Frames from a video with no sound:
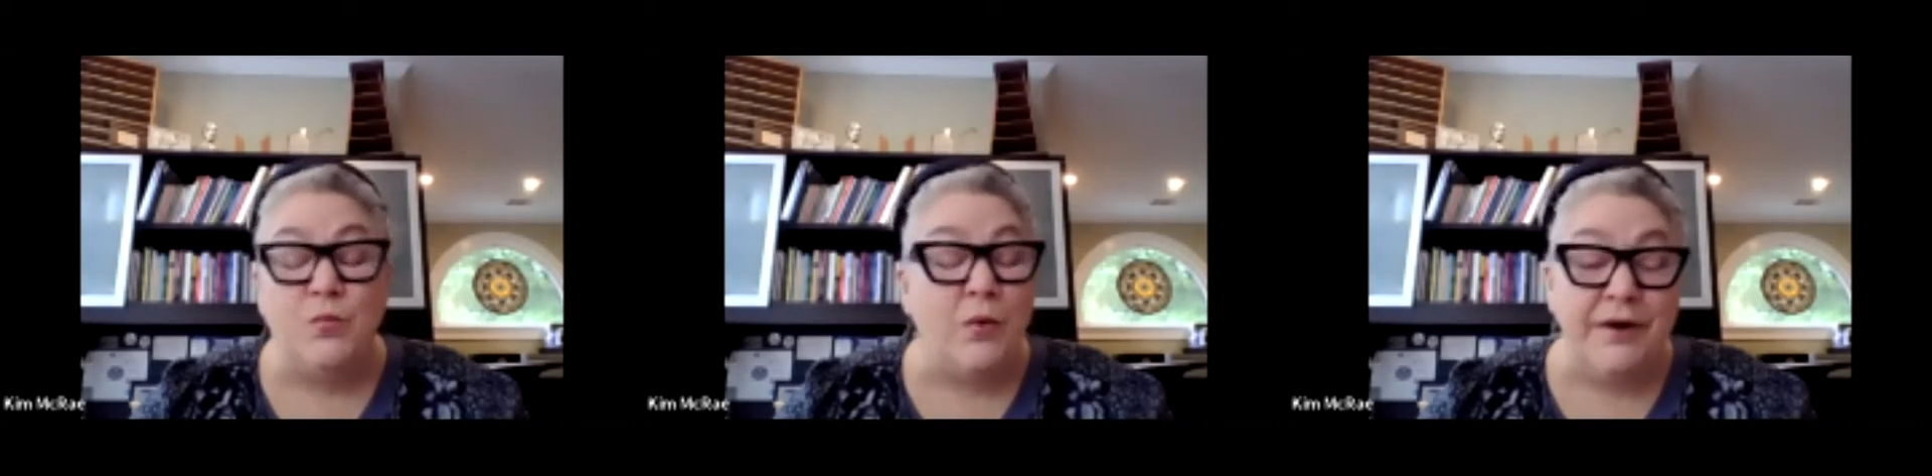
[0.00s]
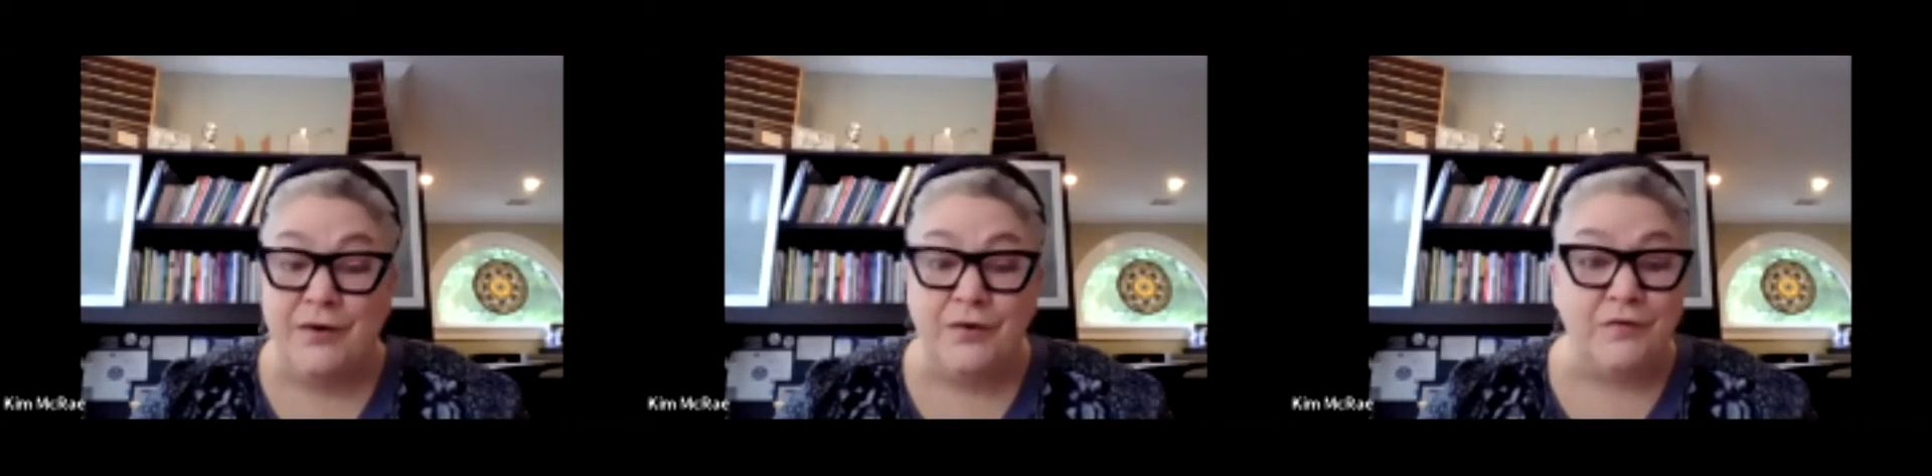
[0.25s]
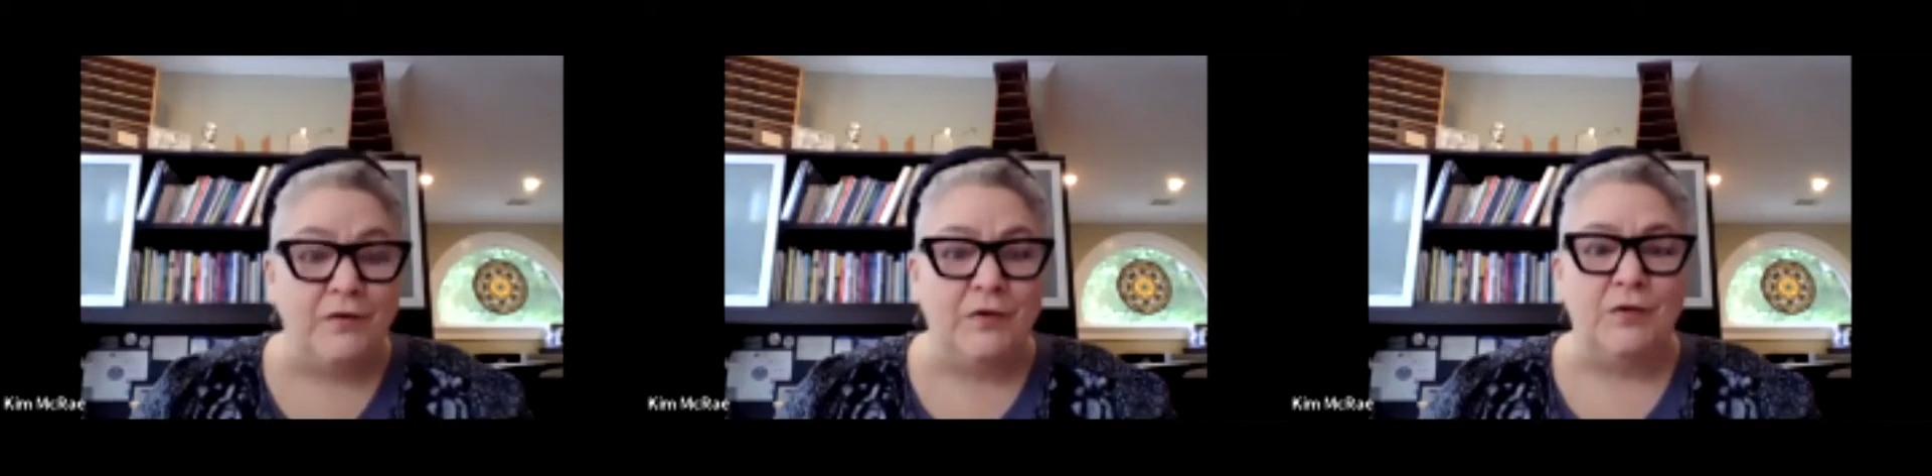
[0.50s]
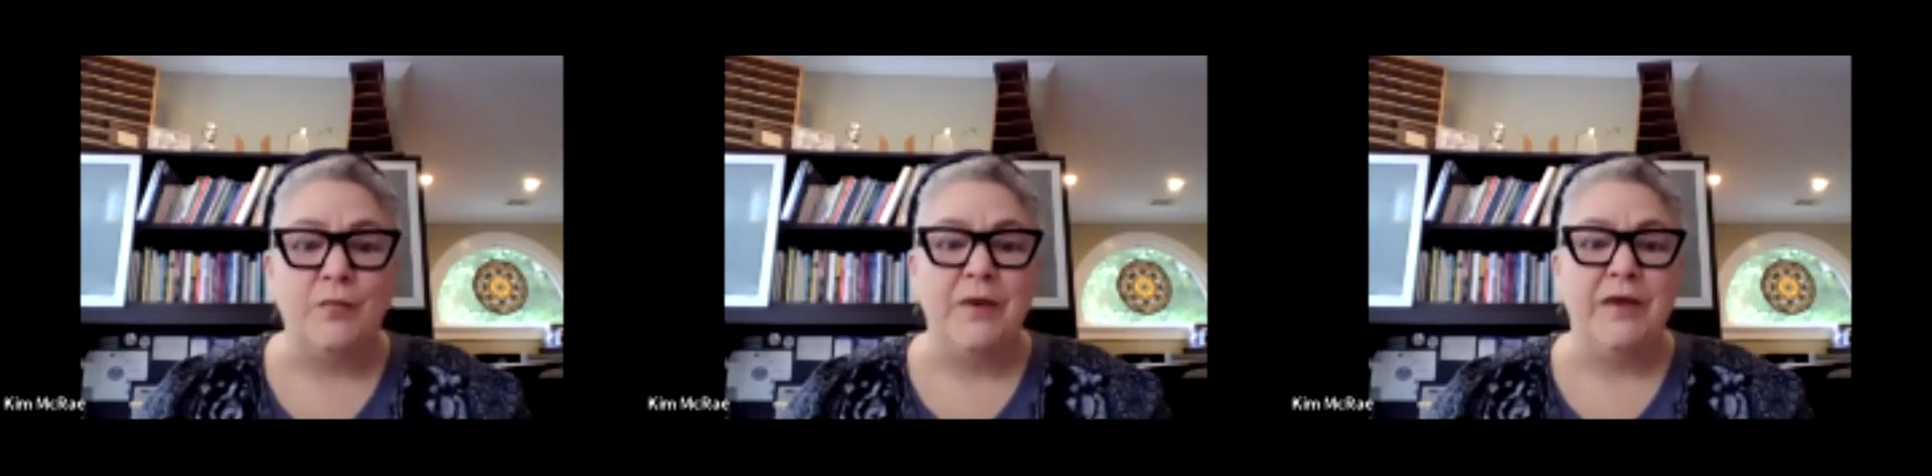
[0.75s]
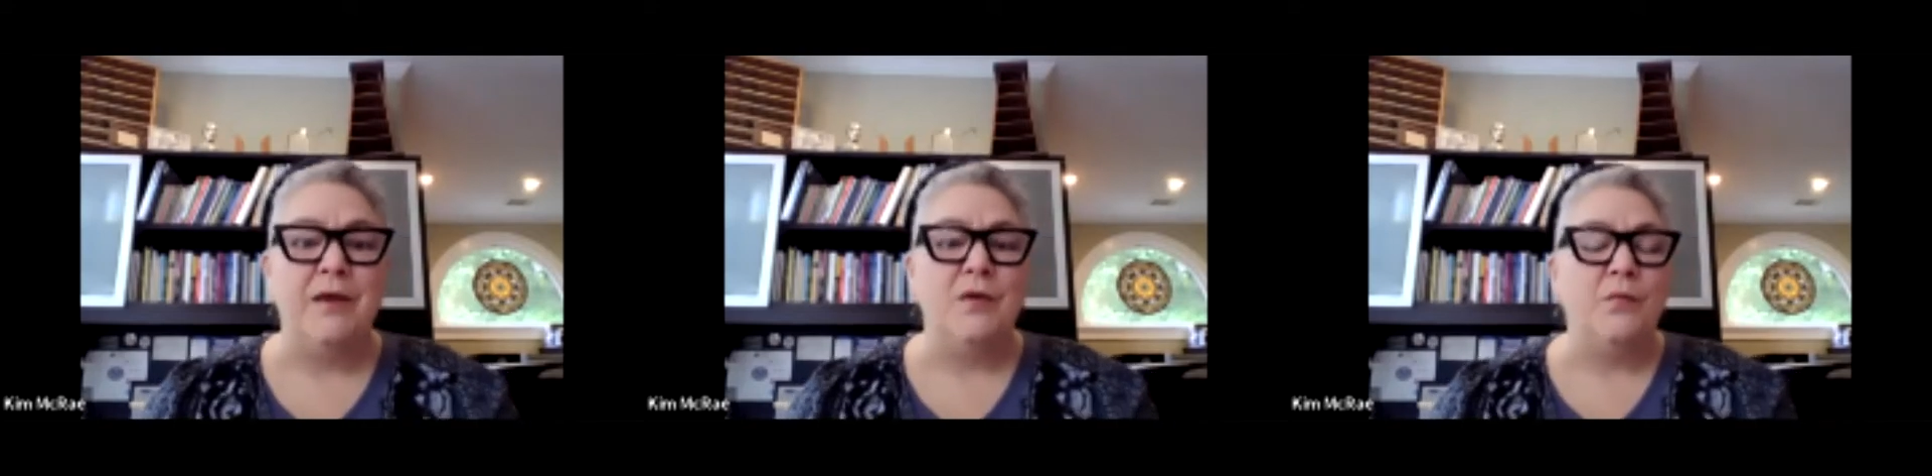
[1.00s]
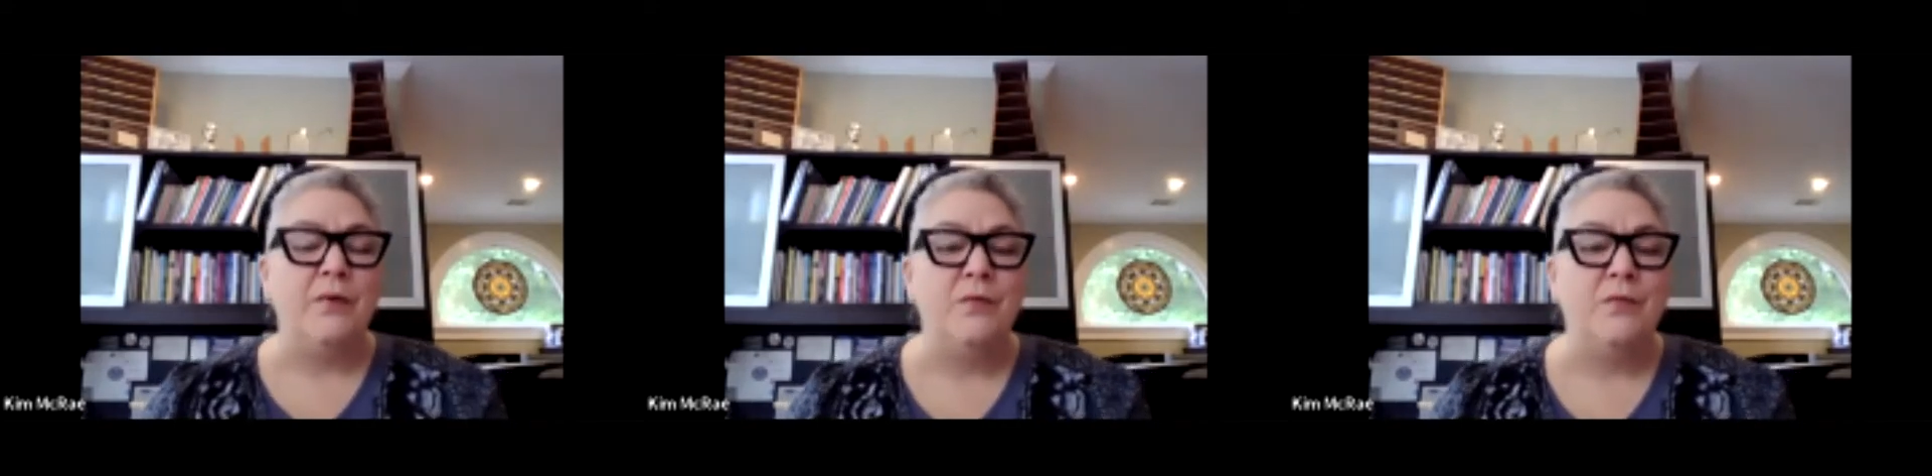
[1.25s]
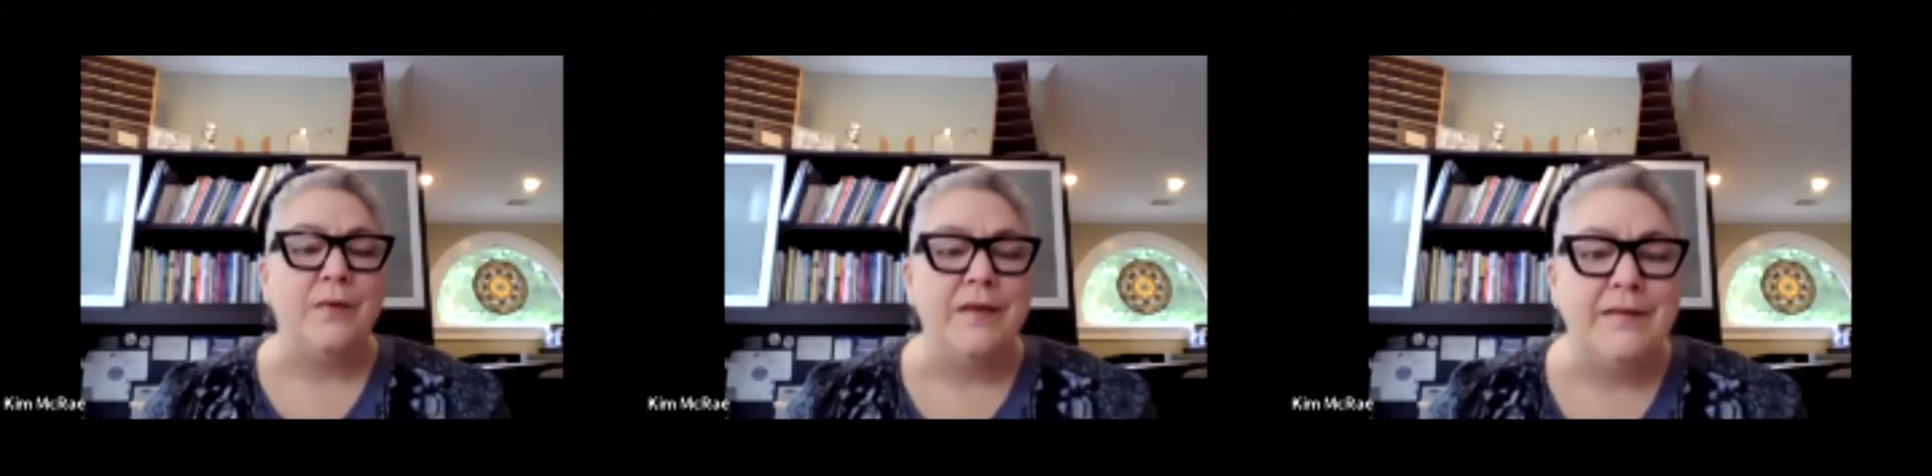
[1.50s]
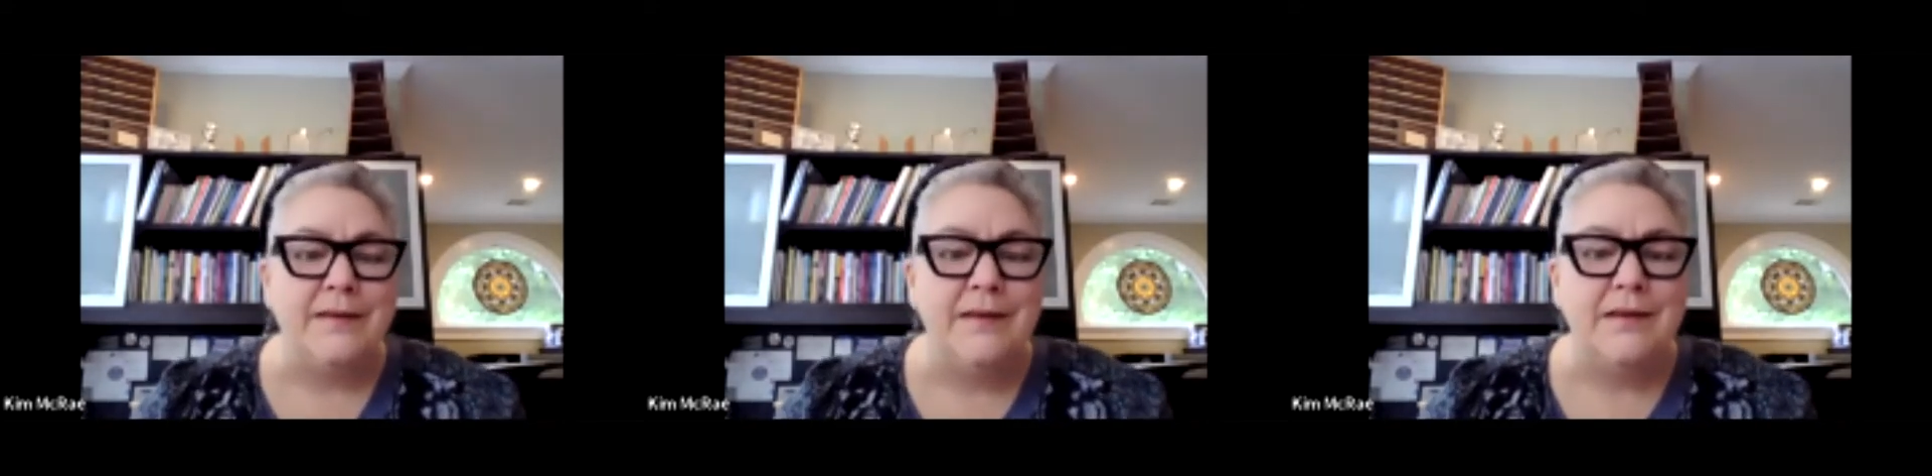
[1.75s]
wonderful. We
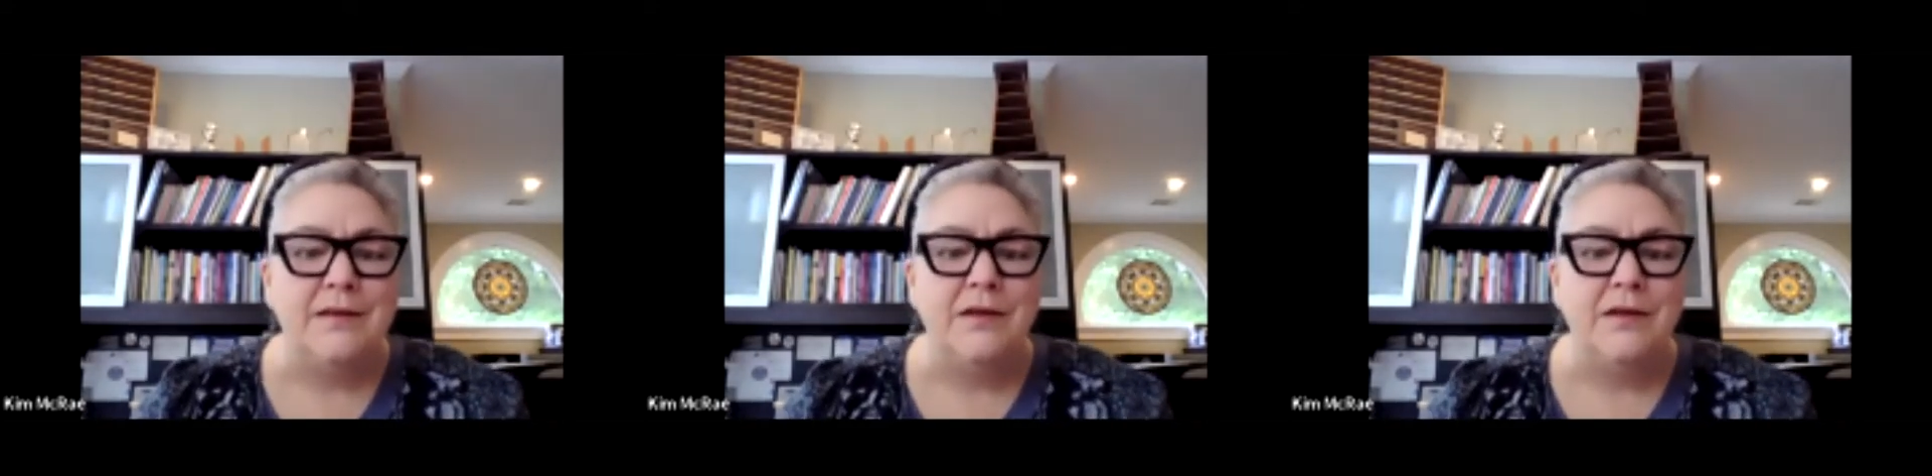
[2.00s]
really,